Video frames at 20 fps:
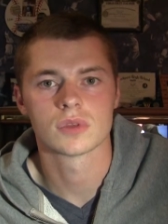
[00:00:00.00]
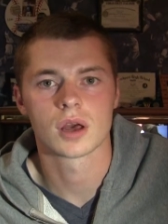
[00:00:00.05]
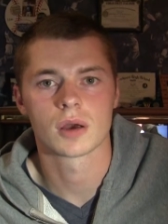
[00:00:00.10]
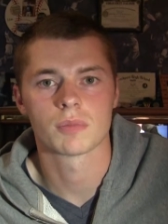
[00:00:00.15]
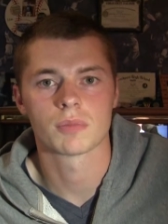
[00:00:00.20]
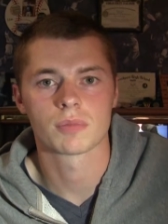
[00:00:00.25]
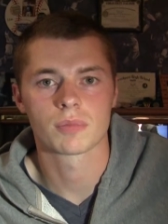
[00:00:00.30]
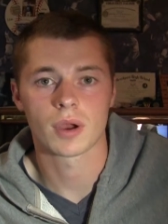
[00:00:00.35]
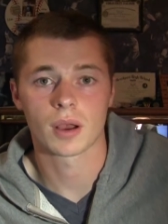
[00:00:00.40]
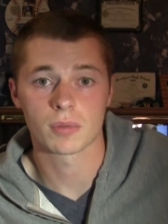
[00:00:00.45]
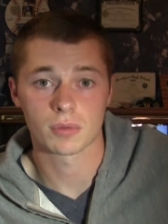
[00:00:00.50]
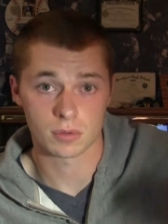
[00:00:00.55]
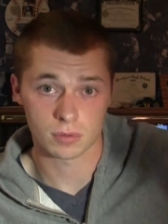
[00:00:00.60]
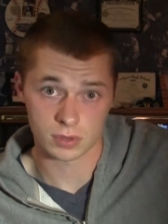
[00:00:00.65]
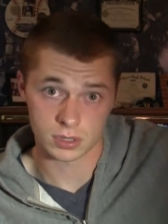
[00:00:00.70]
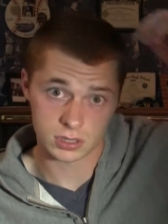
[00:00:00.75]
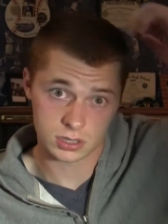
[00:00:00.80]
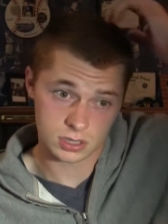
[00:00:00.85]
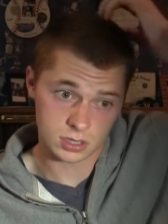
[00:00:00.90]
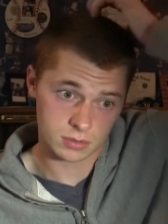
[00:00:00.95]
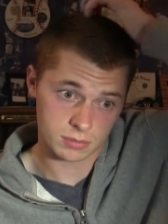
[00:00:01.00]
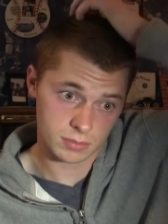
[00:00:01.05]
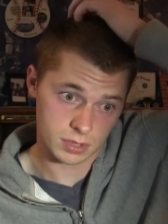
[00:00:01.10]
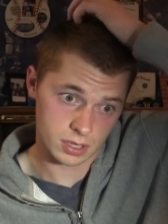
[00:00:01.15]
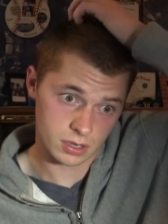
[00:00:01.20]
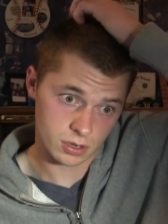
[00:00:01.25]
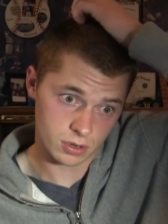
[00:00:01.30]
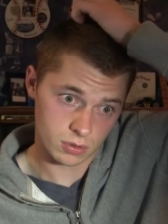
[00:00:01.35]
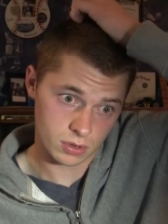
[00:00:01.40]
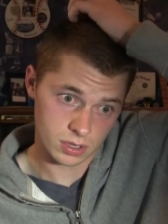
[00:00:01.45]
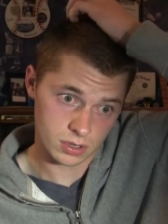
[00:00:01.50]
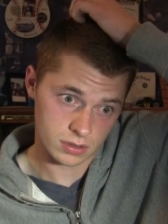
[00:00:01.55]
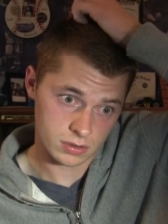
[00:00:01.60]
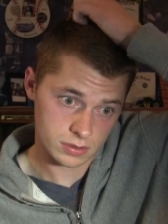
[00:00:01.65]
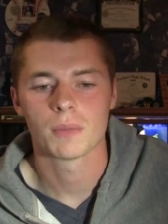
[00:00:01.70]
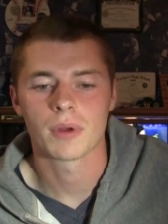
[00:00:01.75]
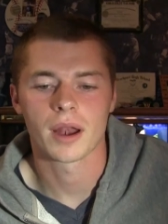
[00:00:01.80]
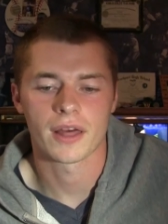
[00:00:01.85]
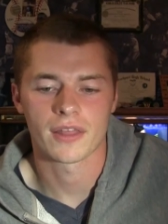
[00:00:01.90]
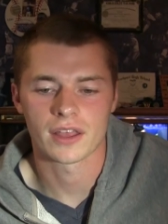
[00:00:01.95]
I probably shouldn't be doing,
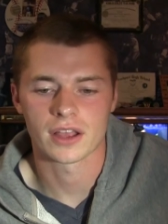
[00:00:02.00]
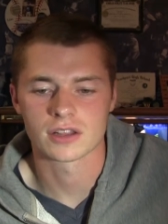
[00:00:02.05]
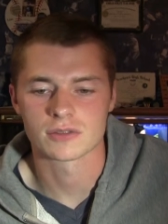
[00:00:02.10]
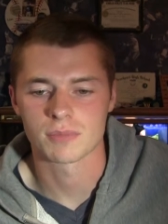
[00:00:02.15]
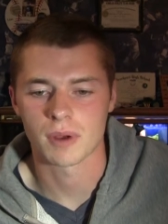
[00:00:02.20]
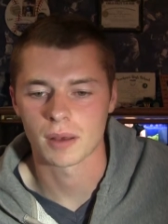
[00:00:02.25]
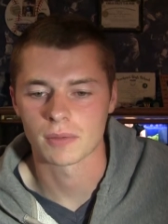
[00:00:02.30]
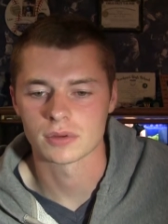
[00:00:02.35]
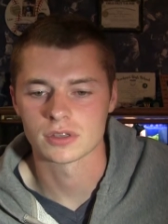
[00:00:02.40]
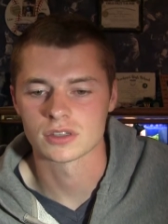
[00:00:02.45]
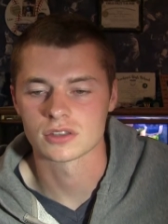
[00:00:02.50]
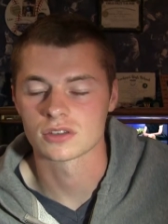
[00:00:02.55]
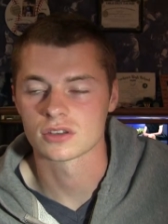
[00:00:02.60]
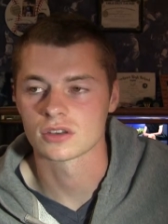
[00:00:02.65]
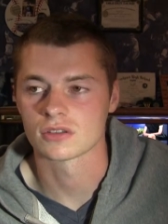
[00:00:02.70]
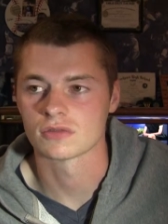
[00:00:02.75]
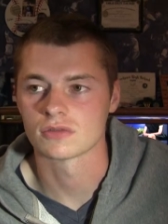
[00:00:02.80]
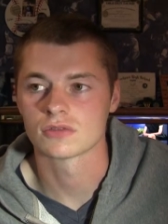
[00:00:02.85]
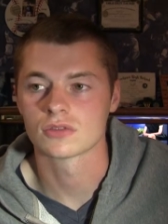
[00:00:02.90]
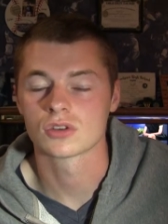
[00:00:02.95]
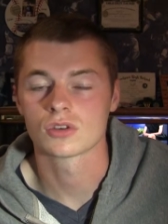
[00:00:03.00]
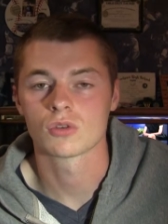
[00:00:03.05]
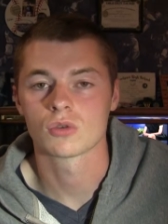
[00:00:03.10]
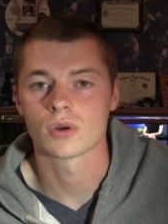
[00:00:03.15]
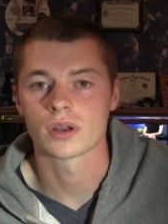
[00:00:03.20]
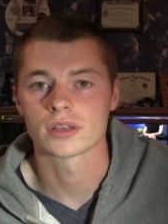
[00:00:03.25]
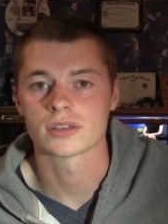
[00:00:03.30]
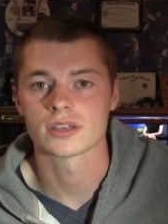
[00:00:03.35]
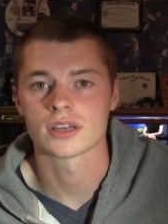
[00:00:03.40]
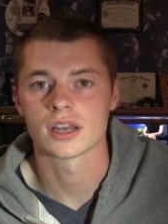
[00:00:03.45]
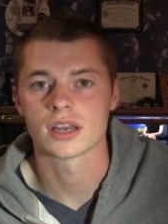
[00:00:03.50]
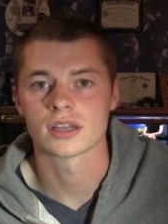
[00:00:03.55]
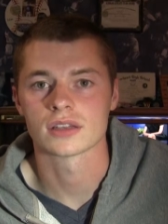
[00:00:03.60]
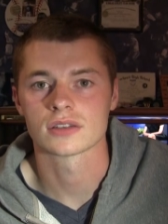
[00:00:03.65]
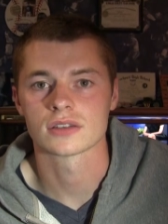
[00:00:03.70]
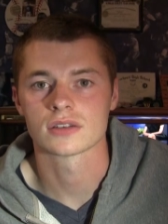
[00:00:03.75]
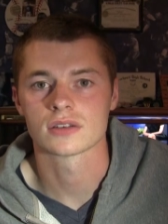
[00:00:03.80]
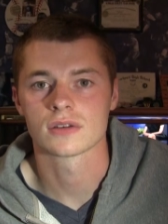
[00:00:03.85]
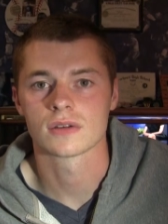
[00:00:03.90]
but I think it's probably just a coincidence.